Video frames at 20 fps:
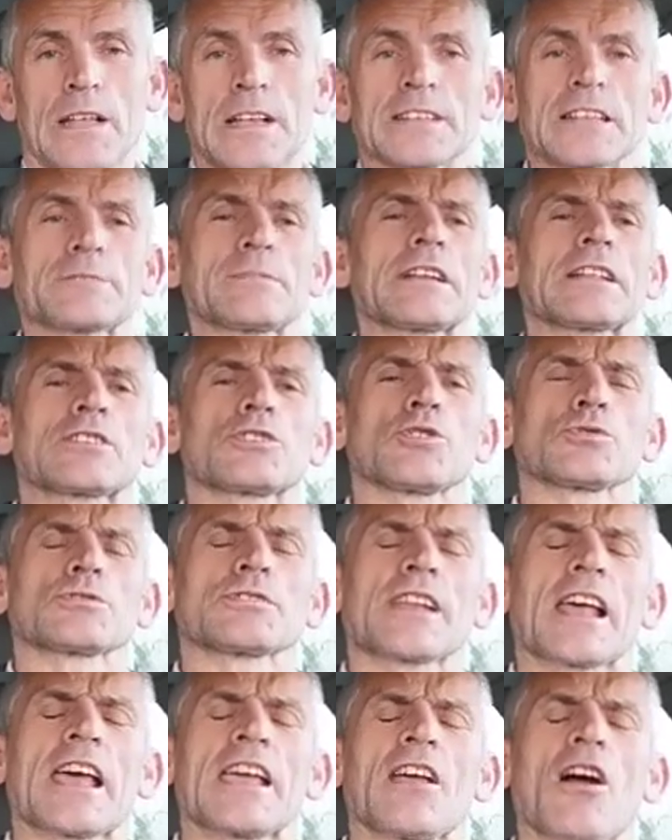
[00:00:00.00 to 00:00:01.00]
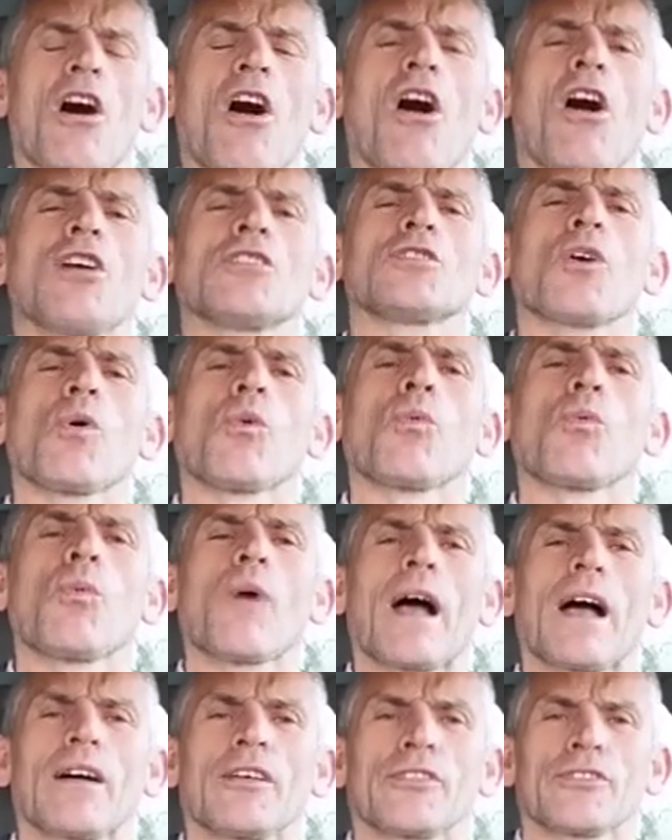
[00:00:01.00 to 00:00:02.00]
That's my little thought today on
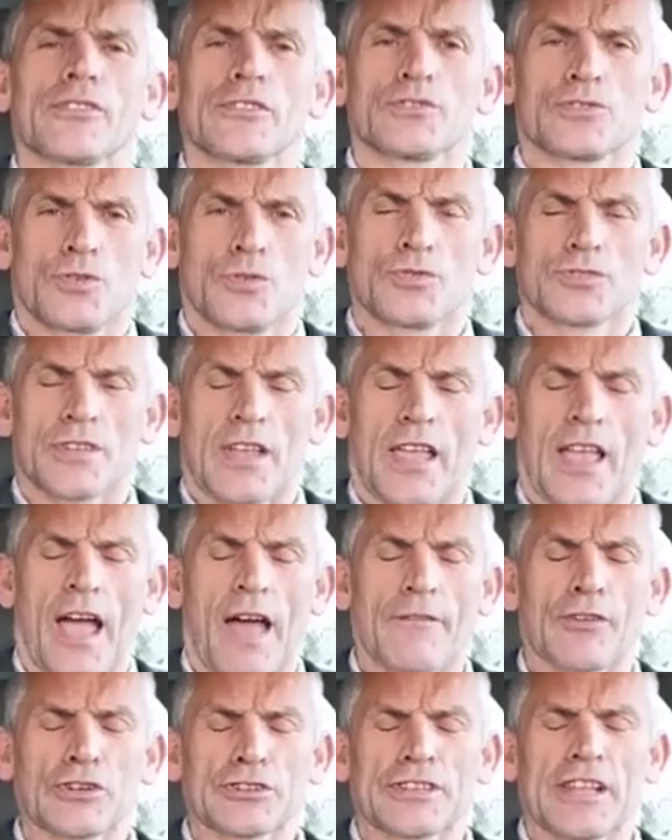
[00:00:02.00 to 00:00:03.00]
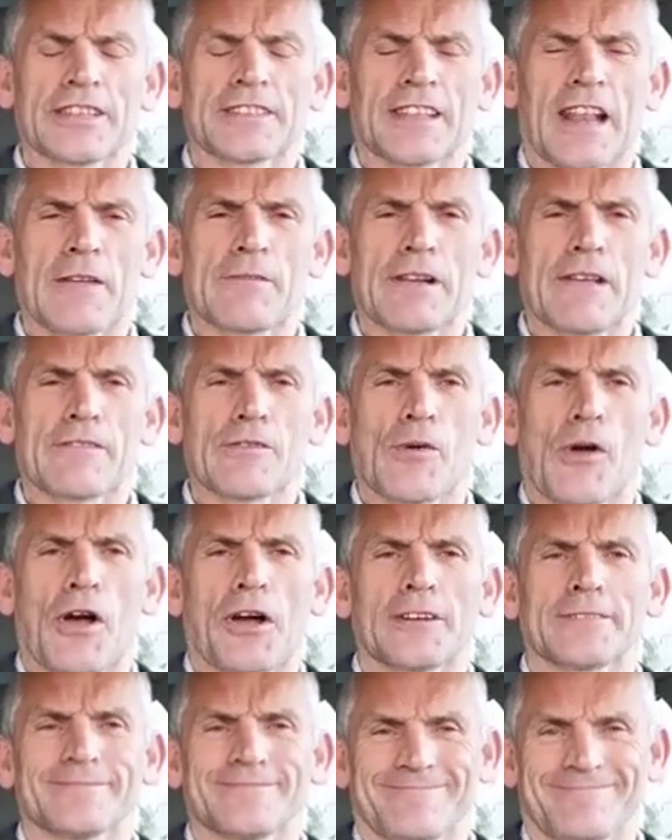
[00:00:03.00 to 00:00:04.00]
Wealth Tuesday. Have a good day today, wherever you
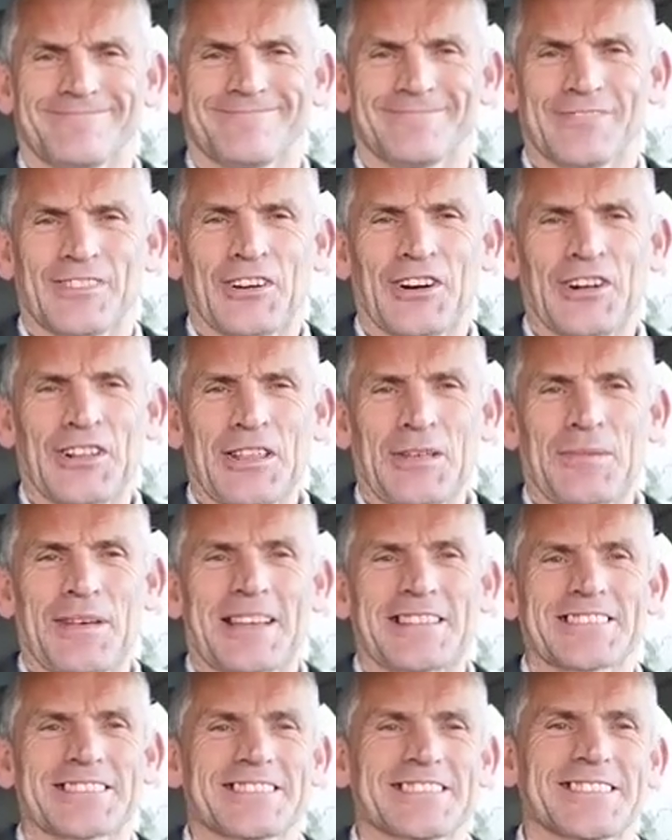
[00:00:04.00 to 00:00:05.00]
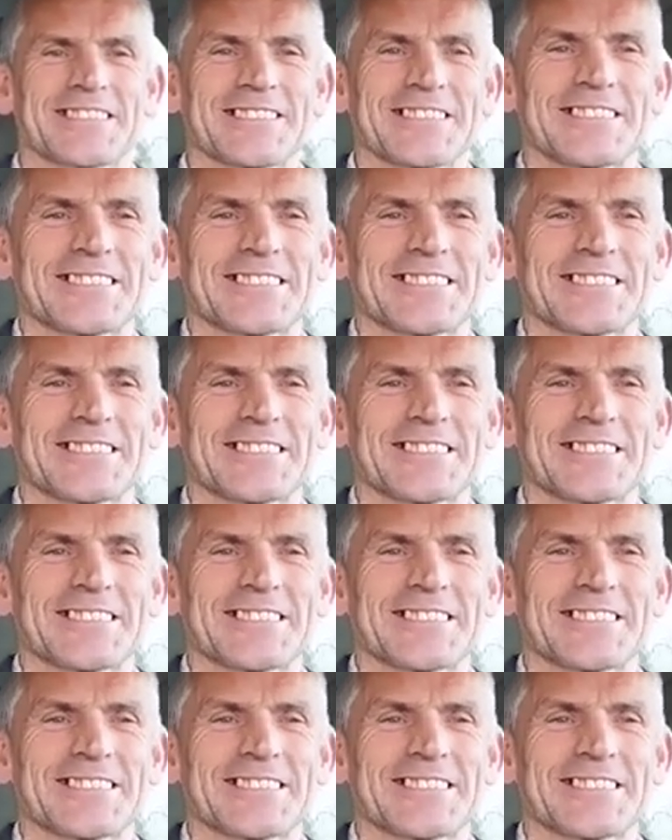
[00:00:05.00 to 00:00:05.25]
are. All the best.